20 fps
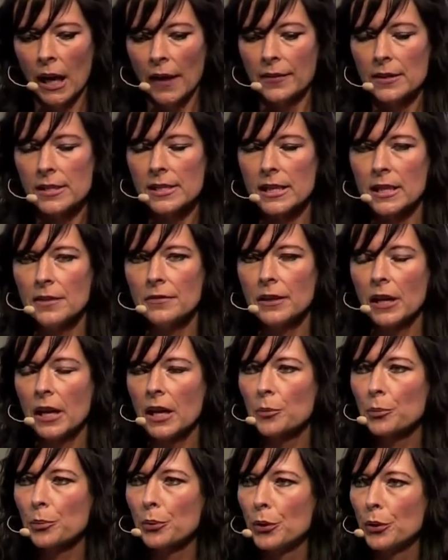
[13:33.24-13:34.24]
The
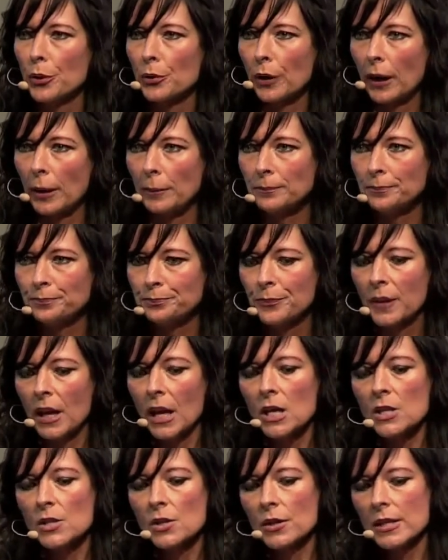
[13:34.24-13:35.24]
Safeguard Program.
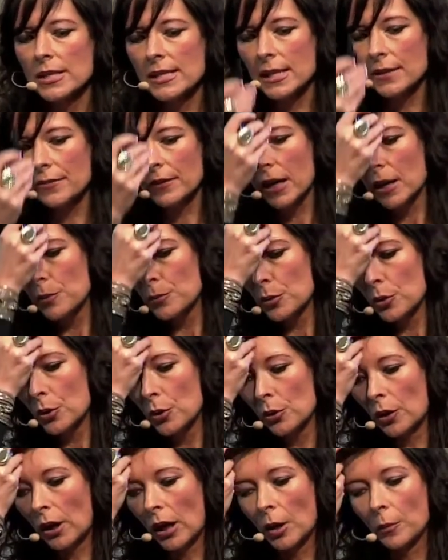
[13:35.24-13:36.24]
So the Safeguard
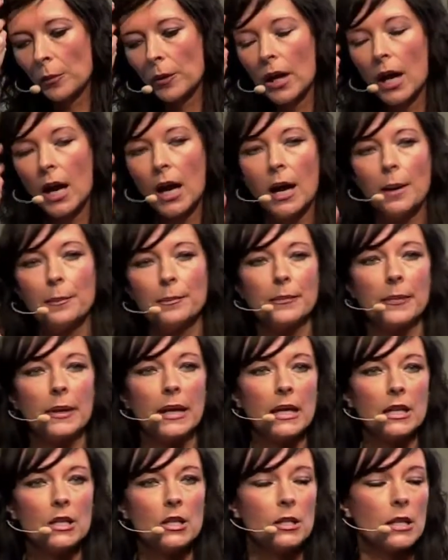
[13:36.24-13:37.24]
Program,
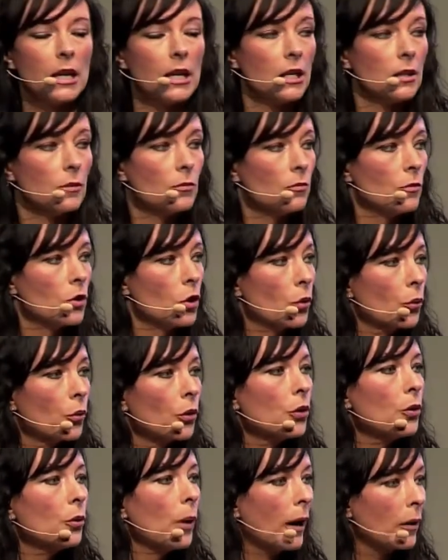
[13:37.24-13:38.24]
it
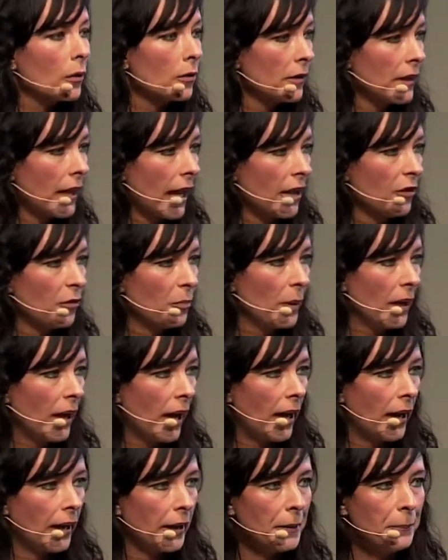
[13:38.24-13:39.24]
grew out of the
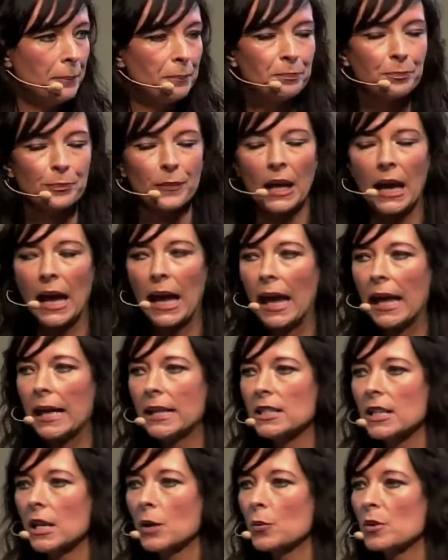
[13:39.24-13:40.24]
FBI,
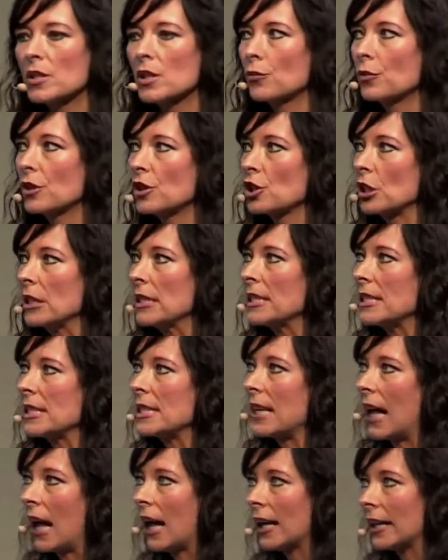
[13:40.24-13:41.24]
and it was originally
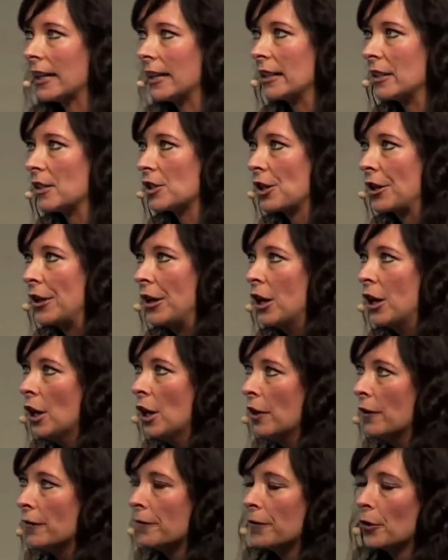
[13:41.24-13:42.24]
designed
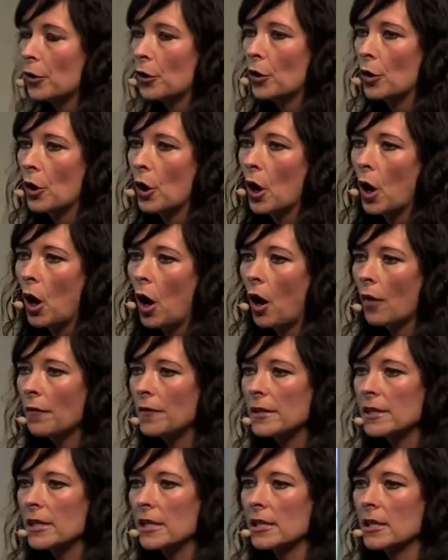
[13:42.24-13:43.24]
for
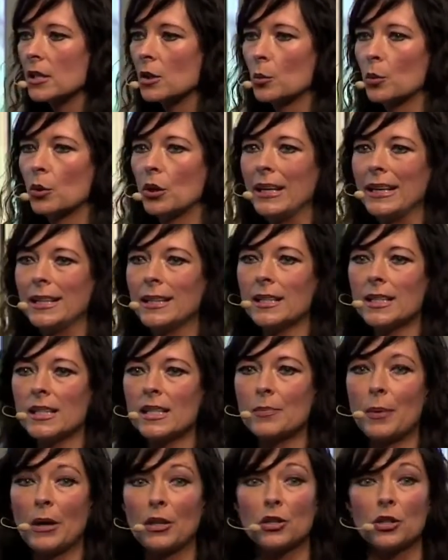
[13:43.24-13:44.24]
officers that were in
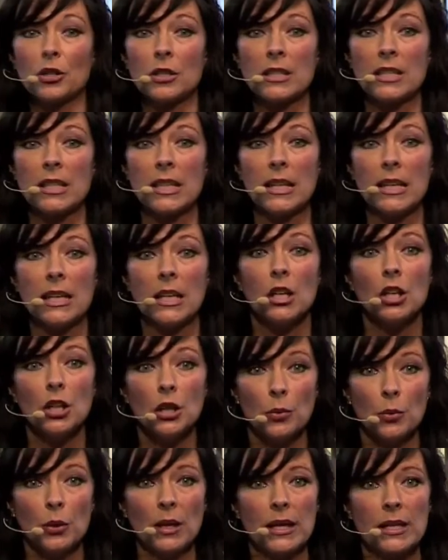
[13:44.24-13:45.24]
specialty
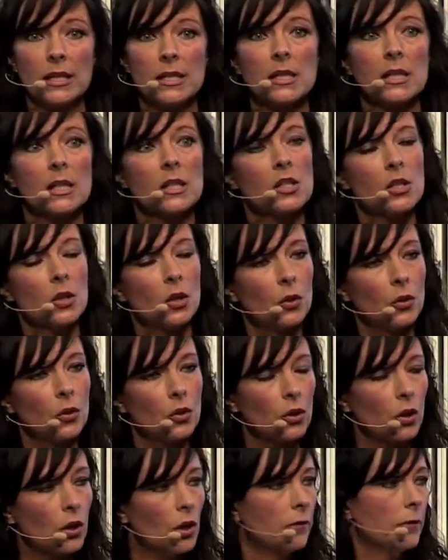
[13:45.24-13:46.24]
units, so
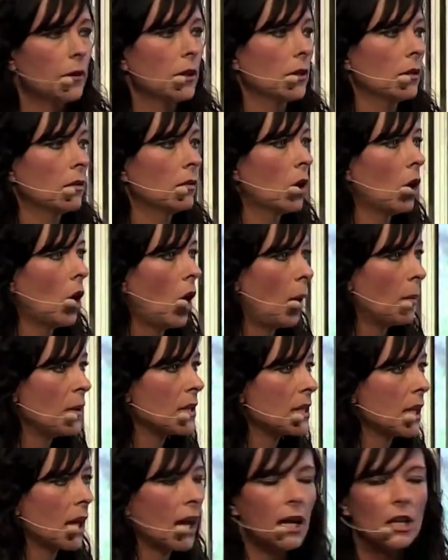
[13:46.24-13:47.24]
undercover,
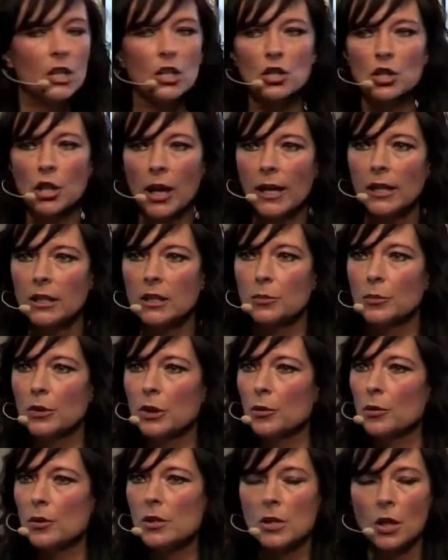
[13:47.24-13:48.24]
homicide, child
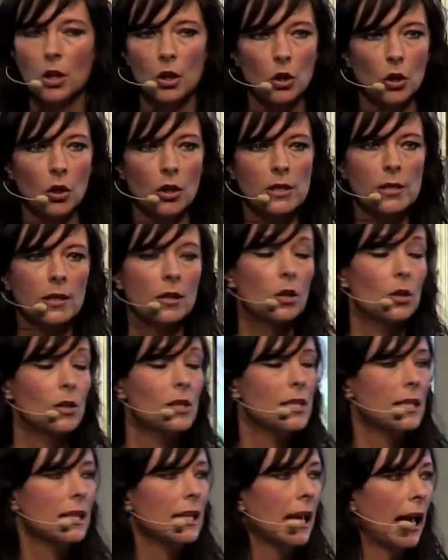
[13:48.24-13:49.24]
abuse,
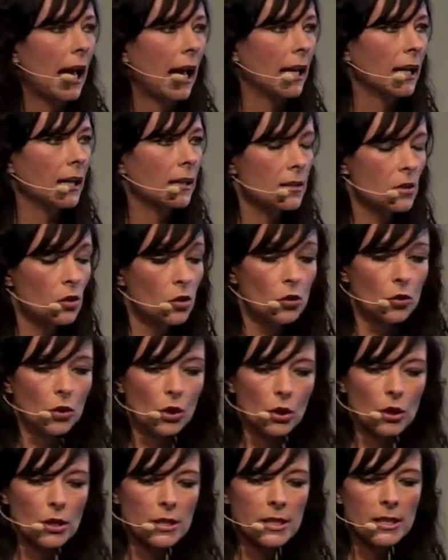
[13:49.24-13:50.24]
guns and gangs,
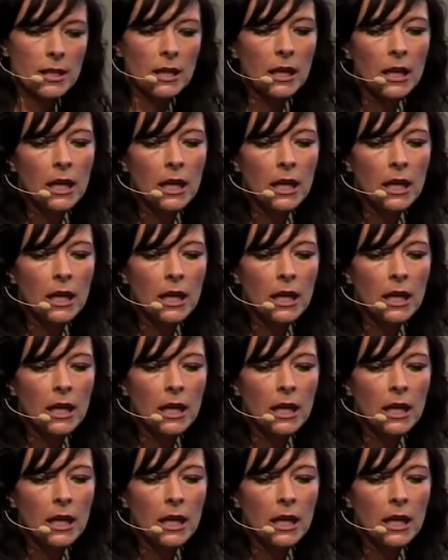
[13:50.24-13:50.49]
drugs.